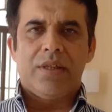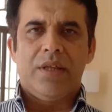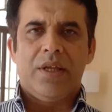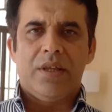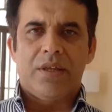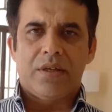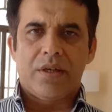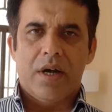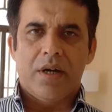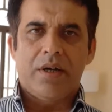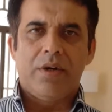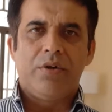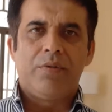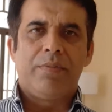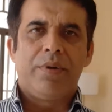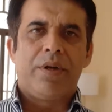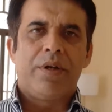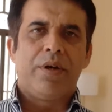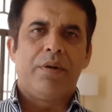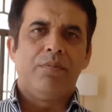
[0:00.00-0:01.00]
they started to
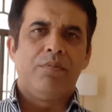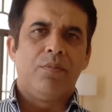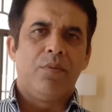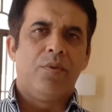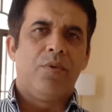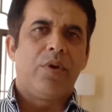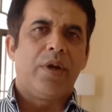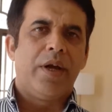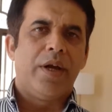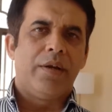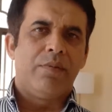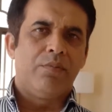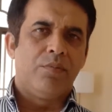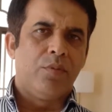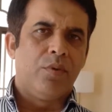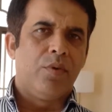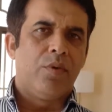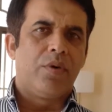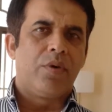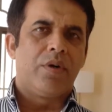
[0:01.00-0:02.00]
become more and
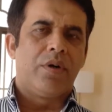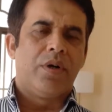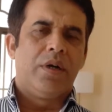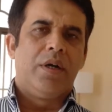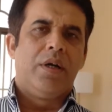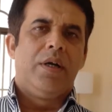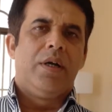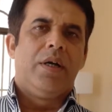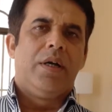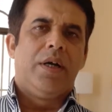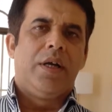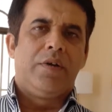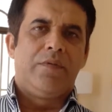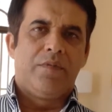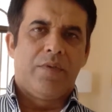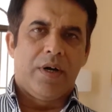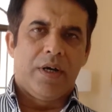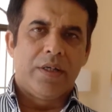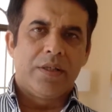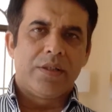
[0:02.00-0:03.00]
more
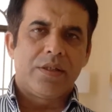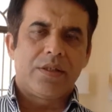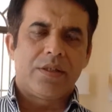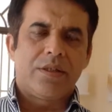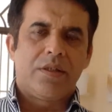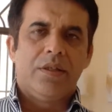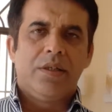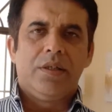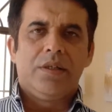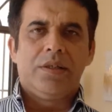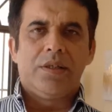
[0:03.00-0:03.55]
advanced.